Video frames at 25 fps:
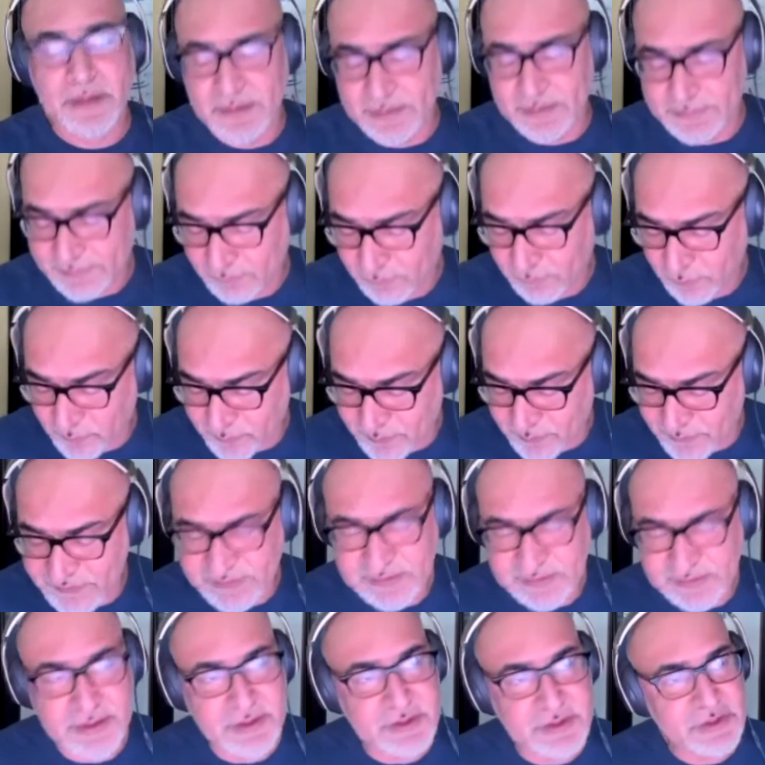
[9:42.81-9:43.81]
developers
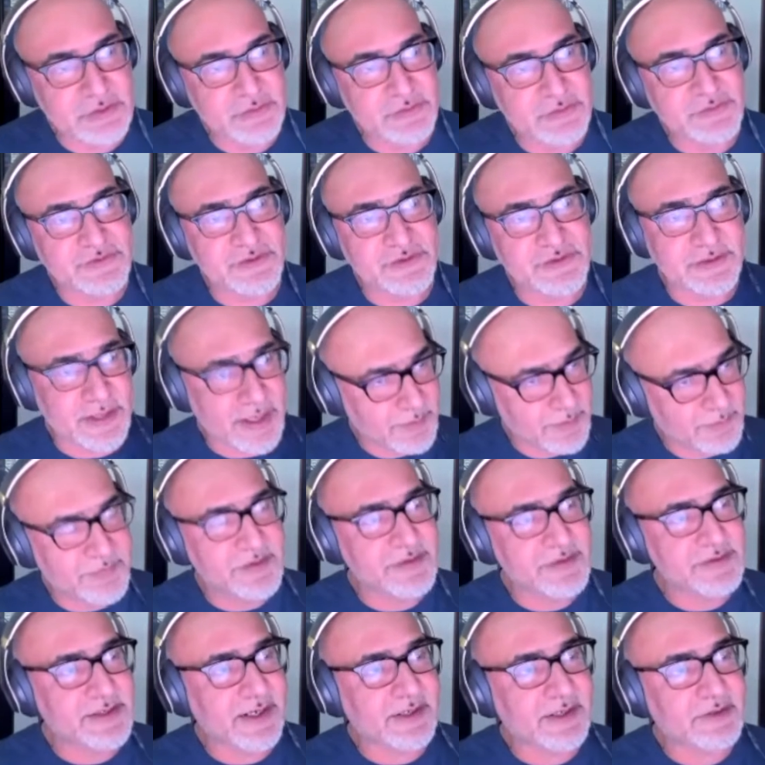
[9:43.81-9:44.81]
can use the
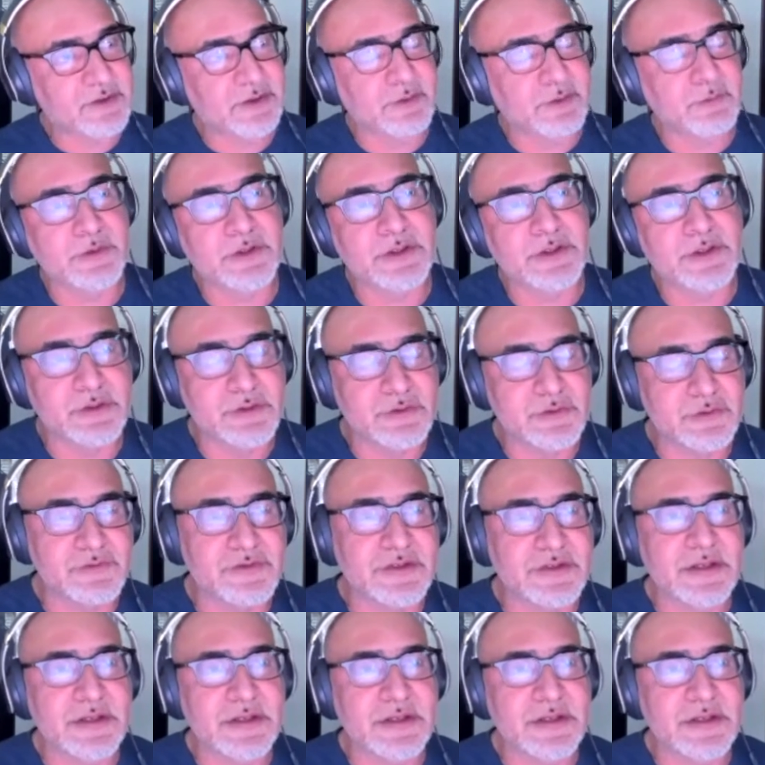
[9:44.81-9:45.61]
libraries they actually want to use,